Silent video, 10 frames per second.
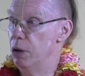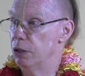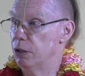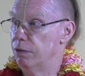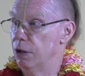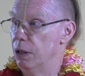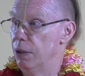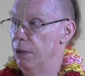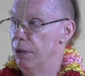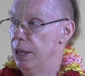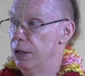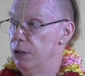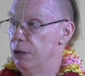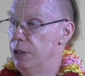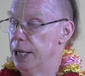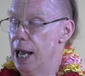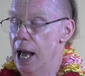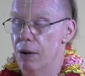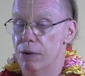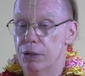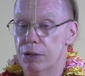merciful to the cows.